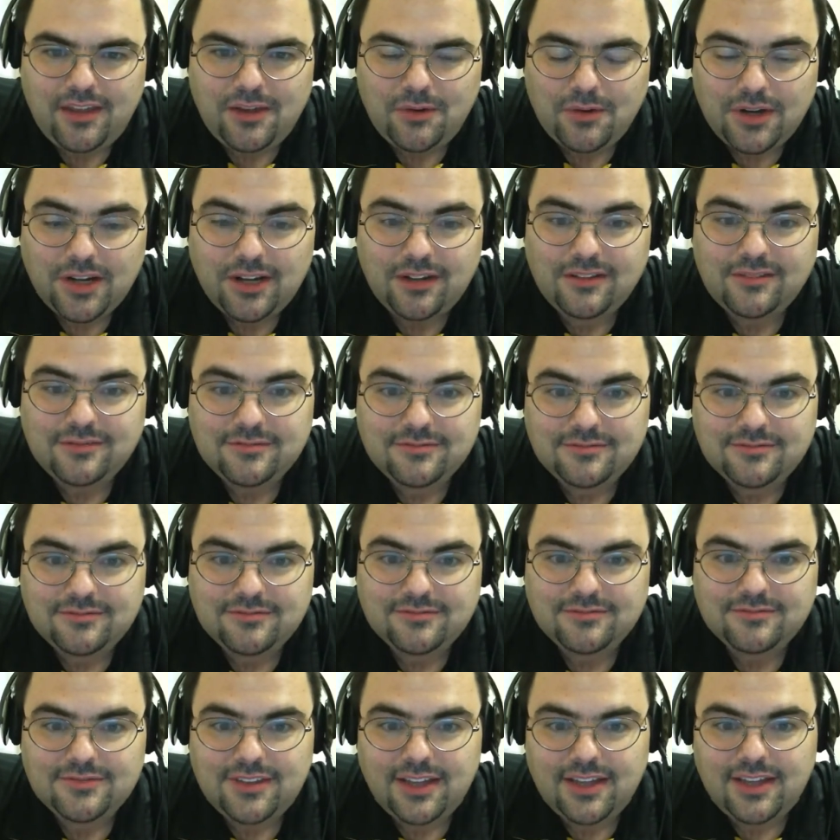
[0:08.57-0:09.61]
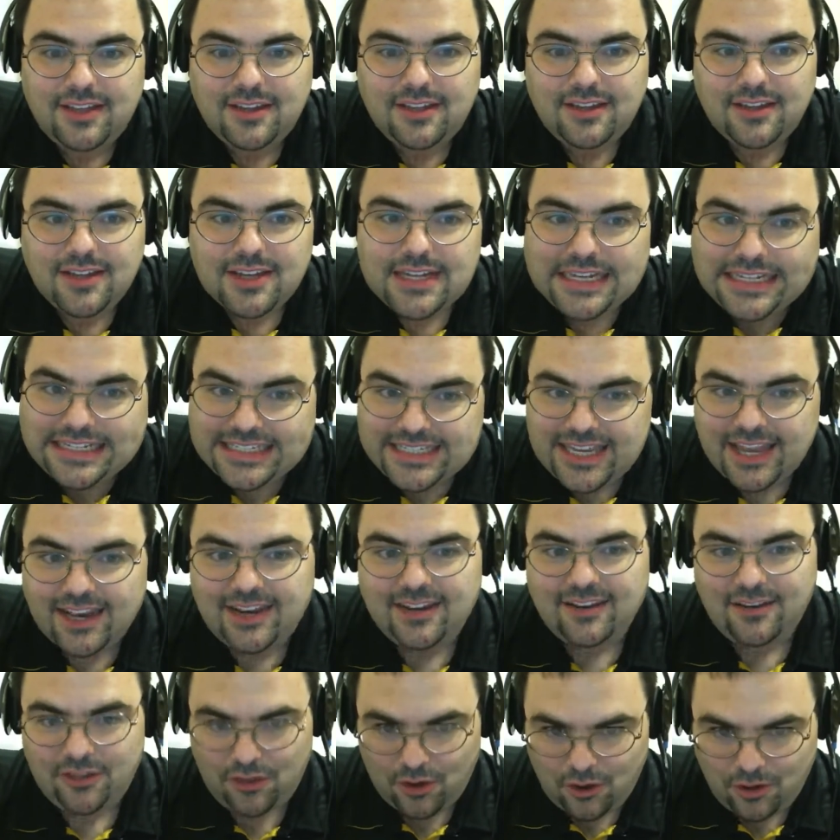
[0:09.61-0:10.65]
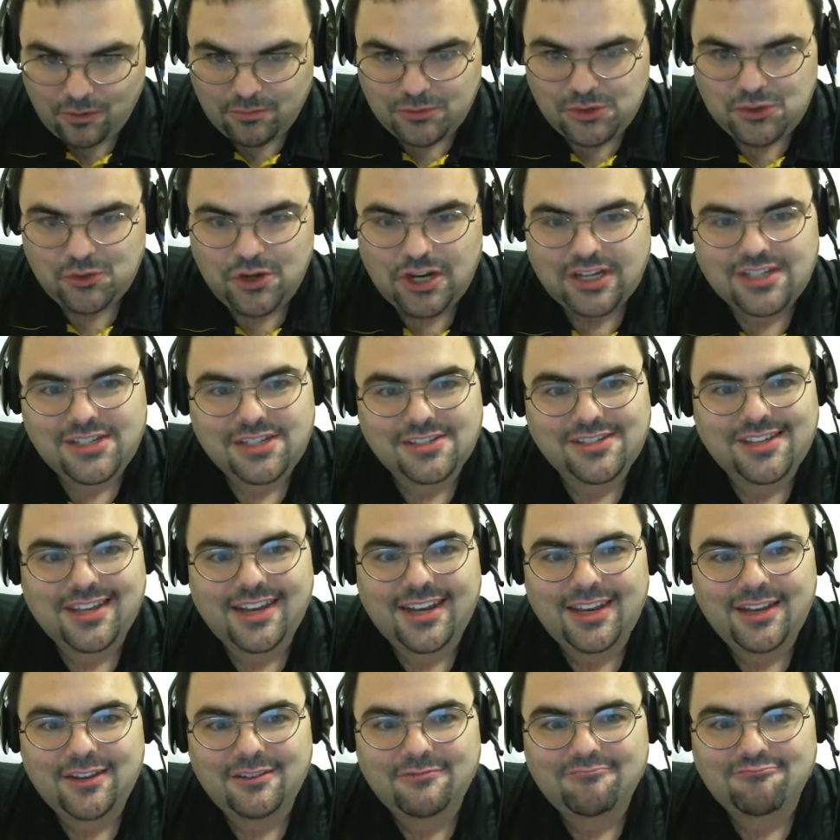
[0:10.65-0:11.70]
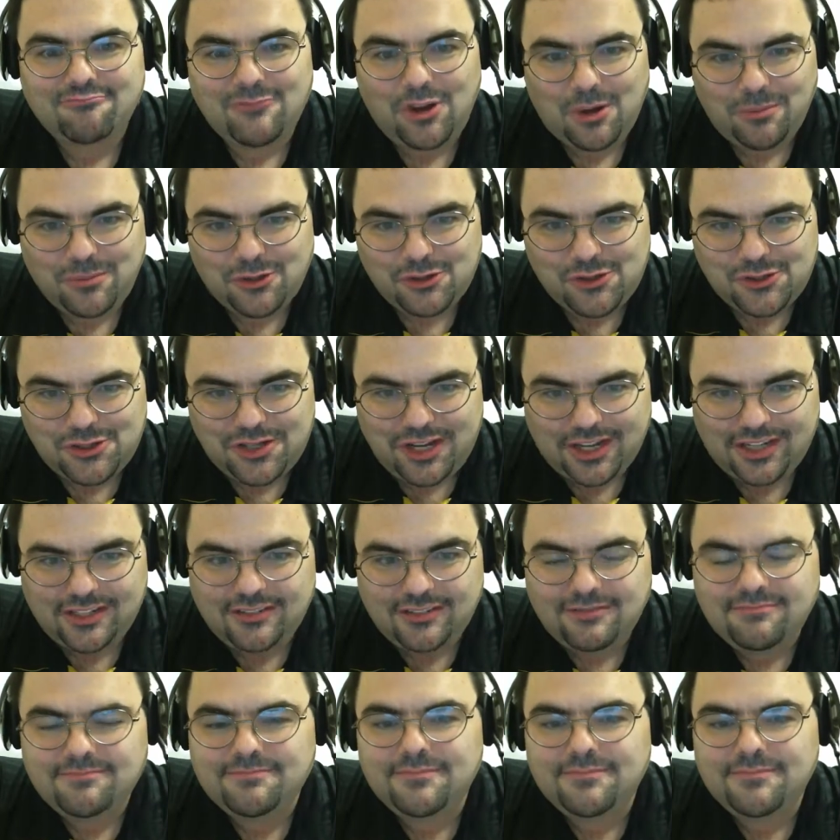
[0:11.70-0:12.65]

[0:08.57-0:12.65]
Well, it's getting to the home stretch. It's getting almost done.